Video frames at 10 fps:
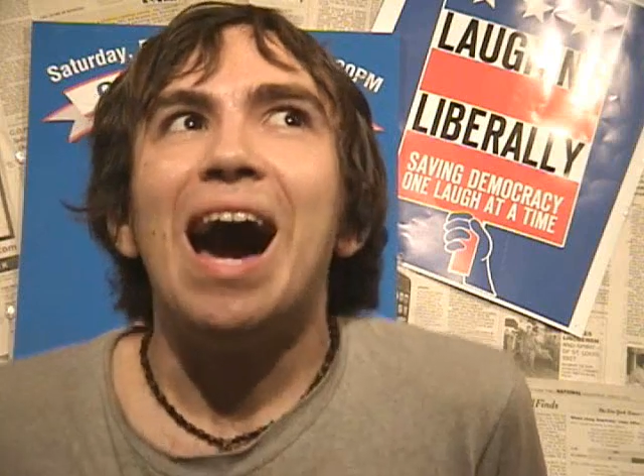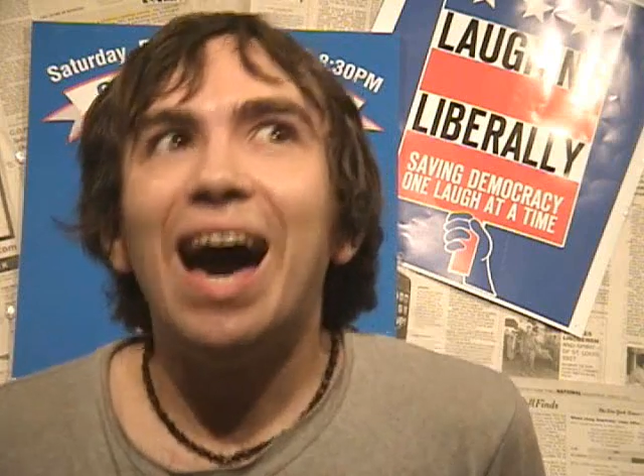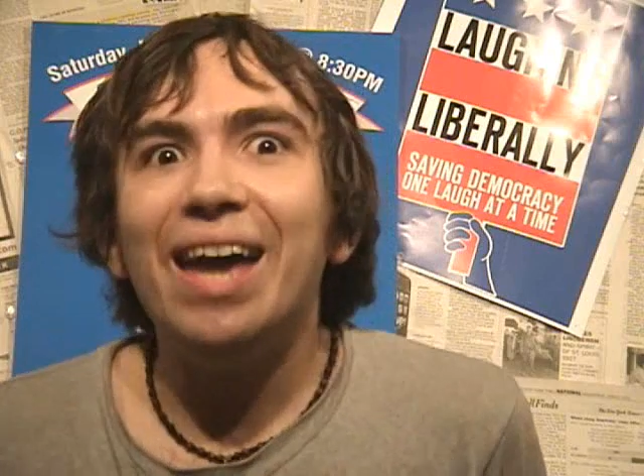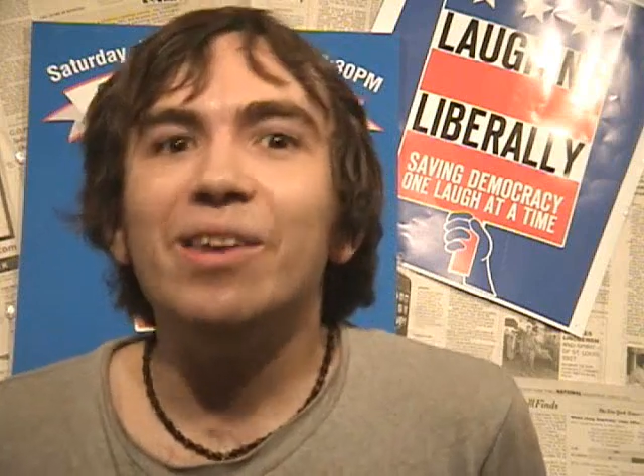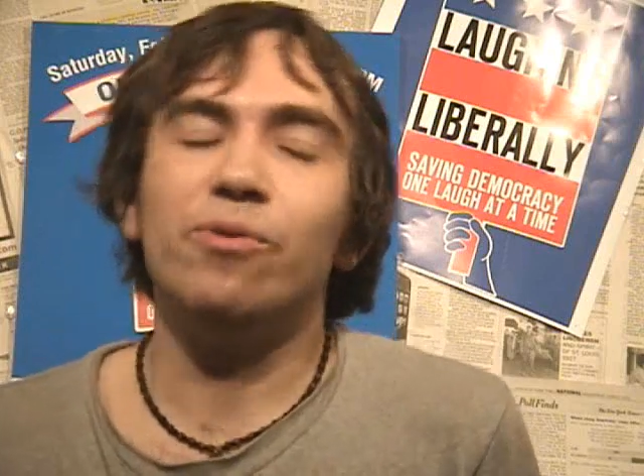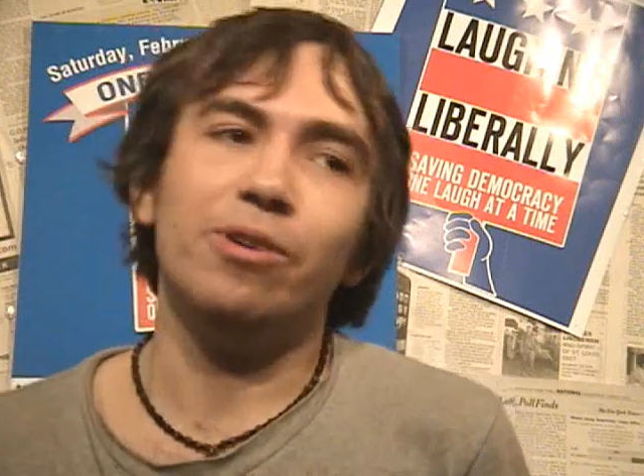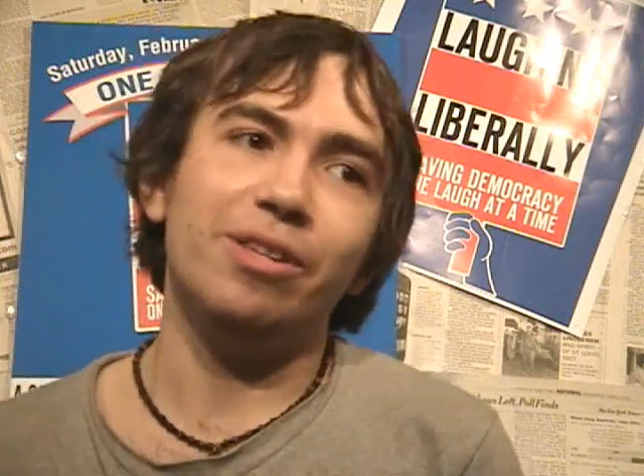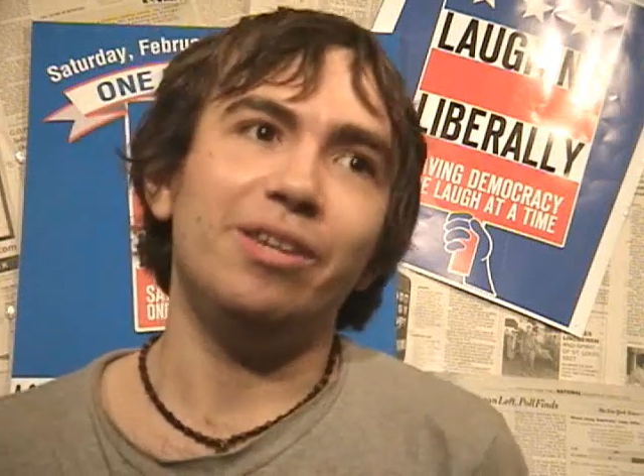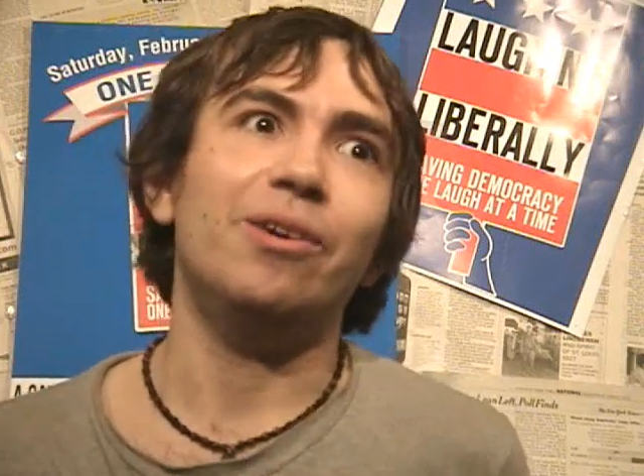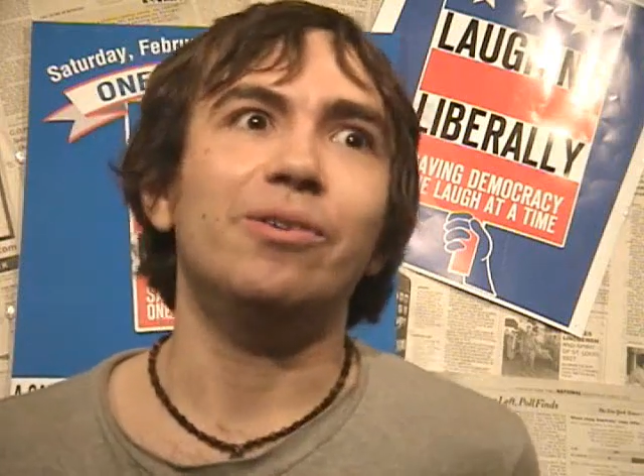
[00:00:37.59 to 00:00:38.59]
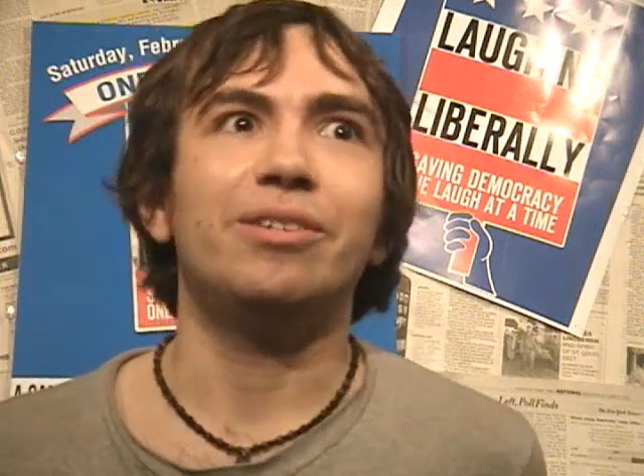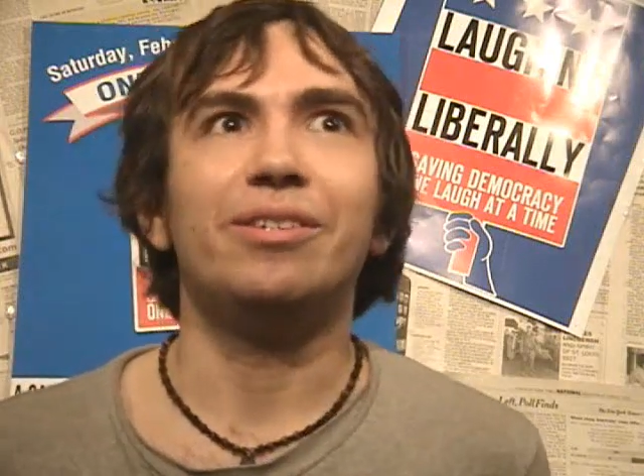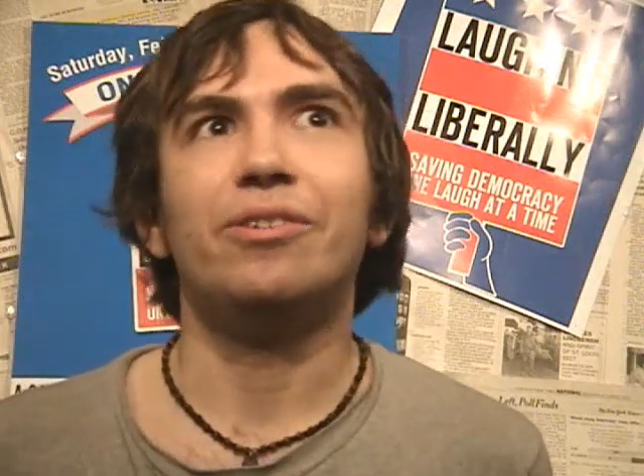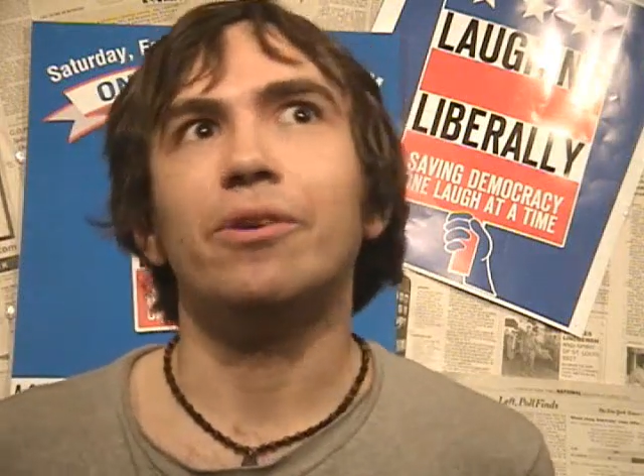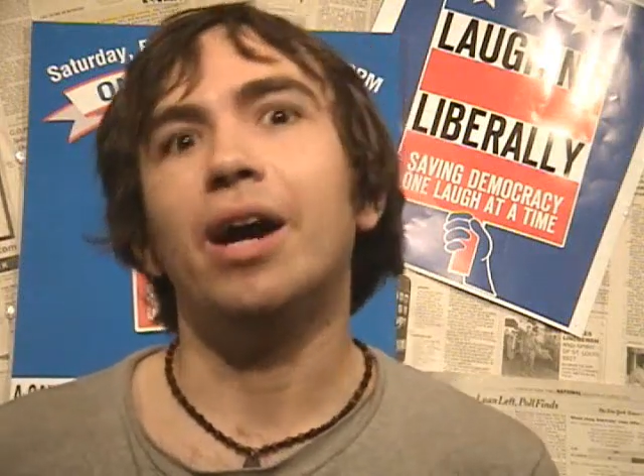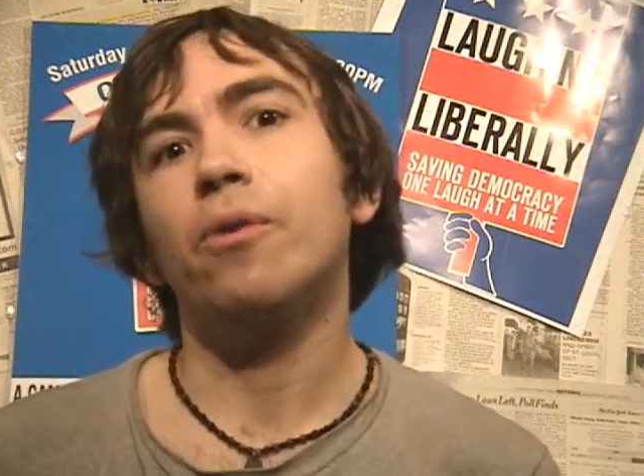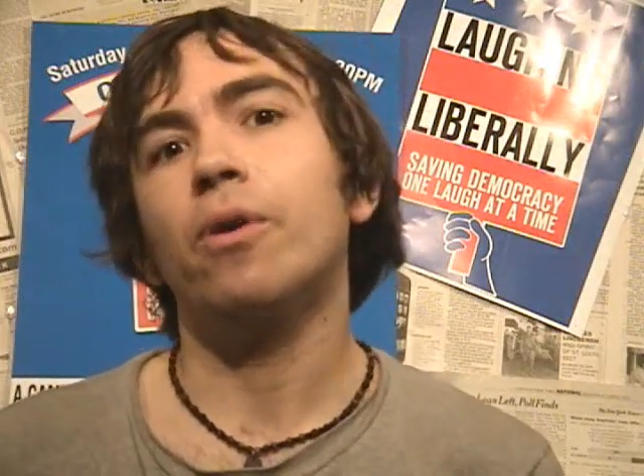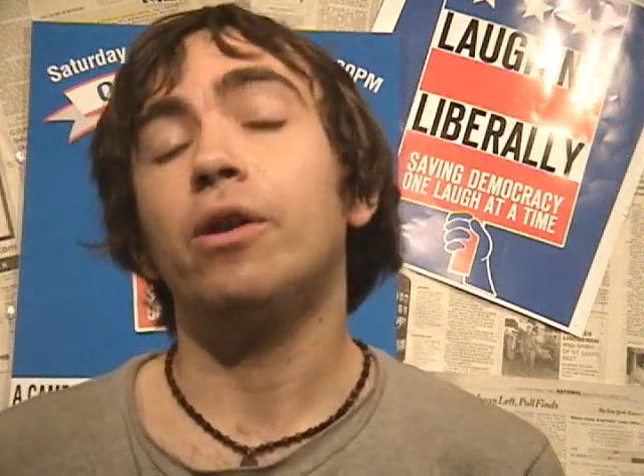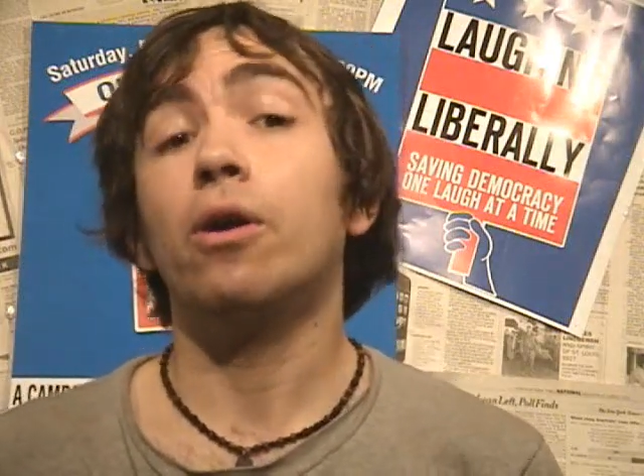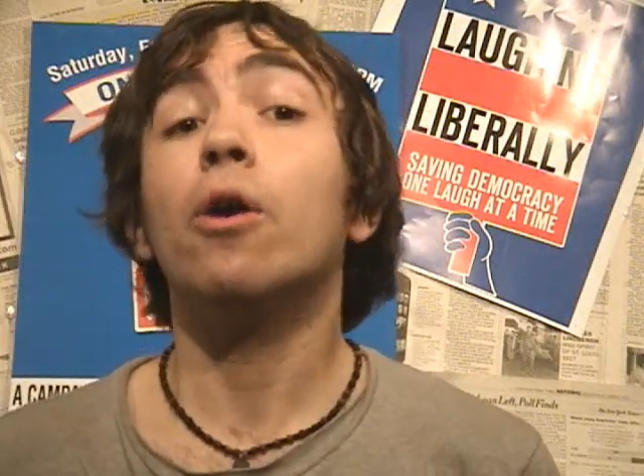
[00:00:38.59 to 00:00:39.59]
I didn't really notice until I
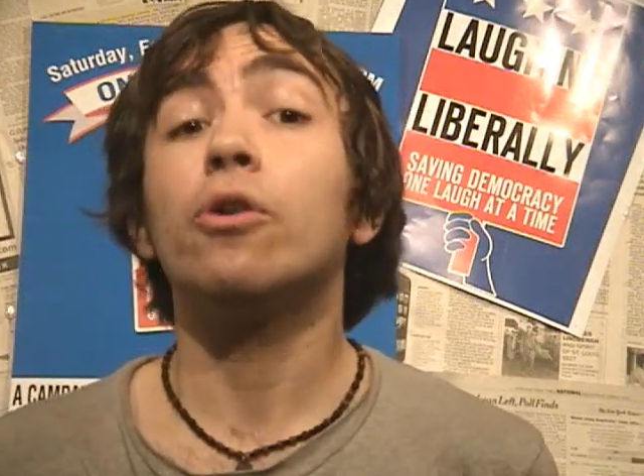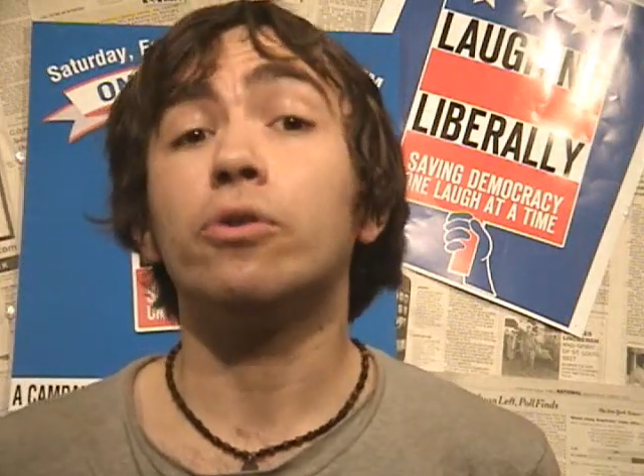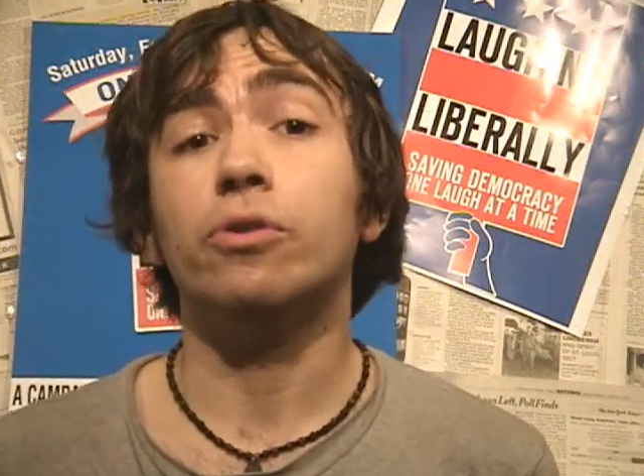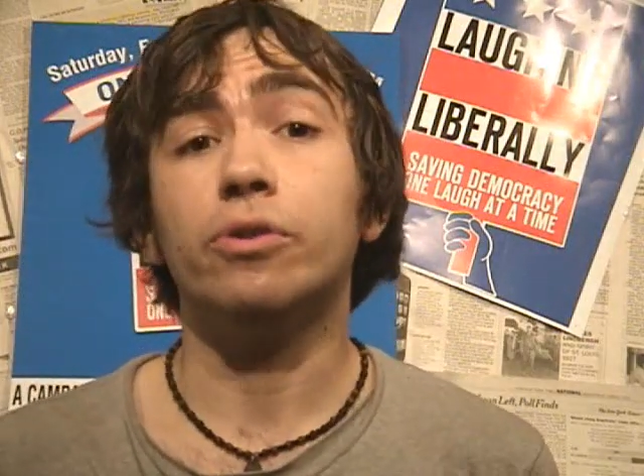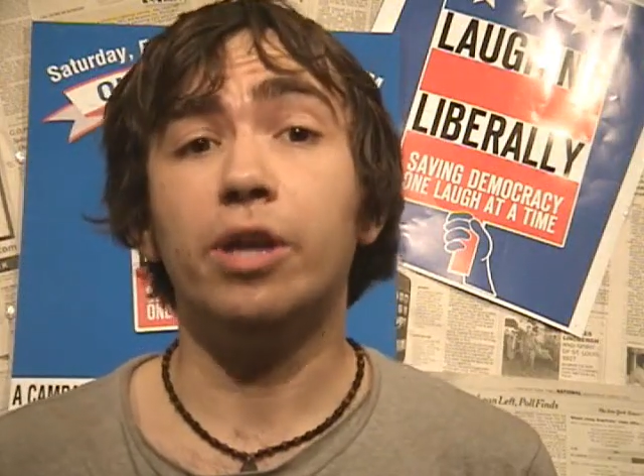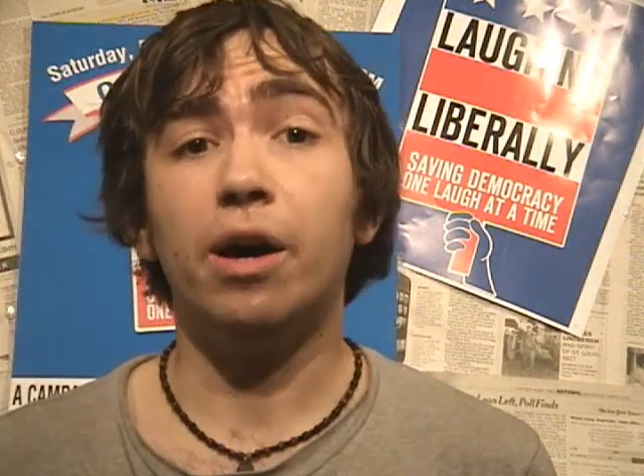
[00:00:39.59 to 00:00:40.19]
read an article